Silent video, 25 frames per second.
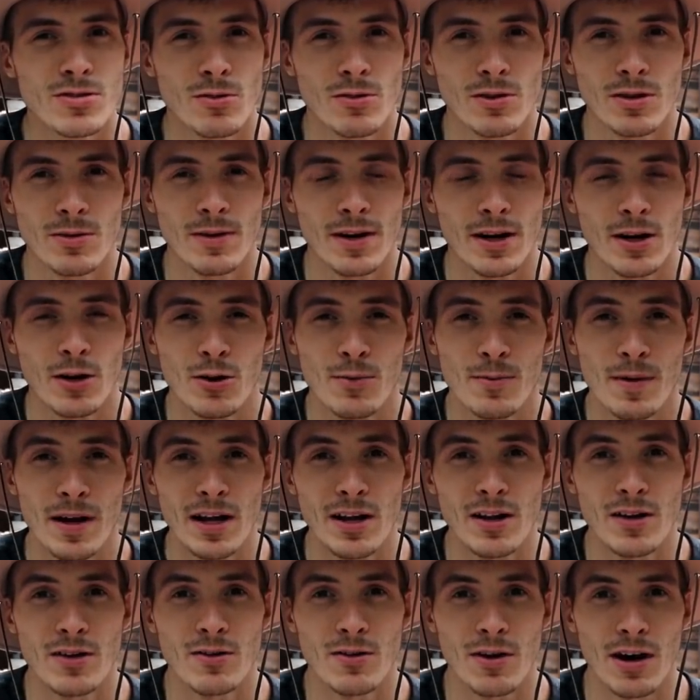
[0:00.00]
only when I go to my
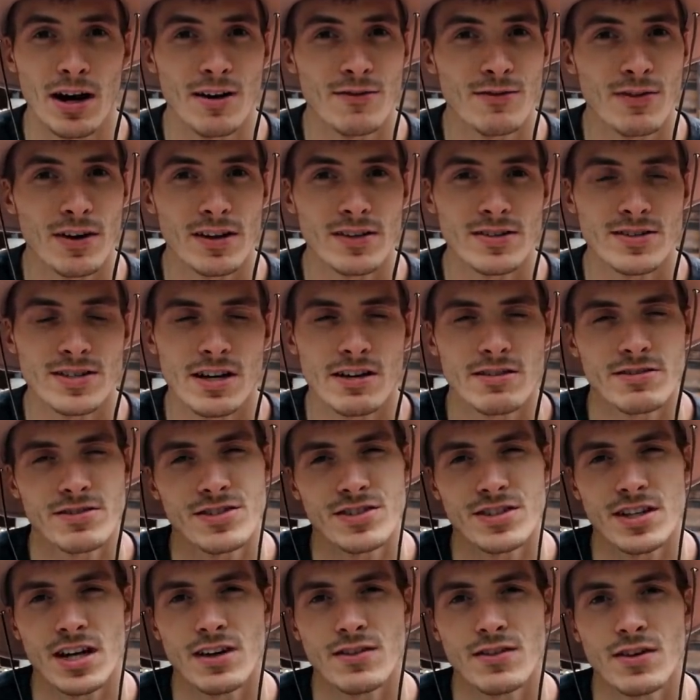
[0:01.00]
grandfather's house
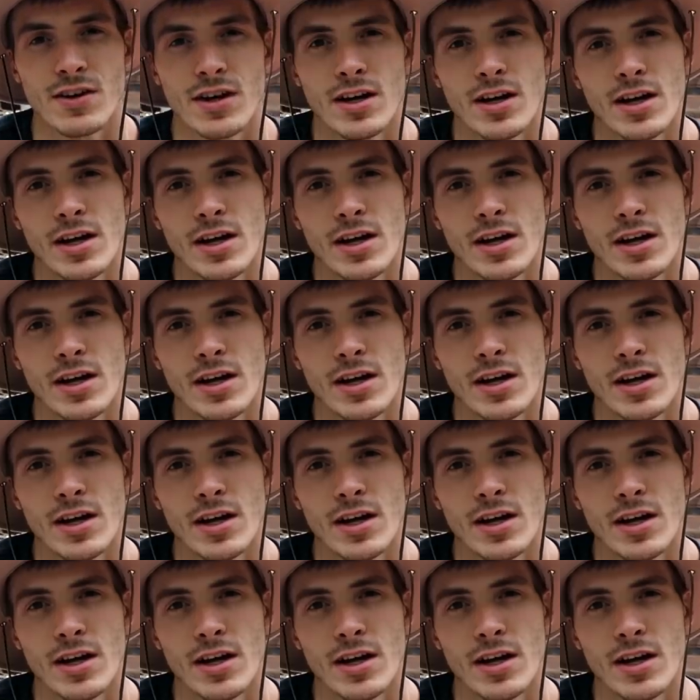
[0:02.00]
and stuff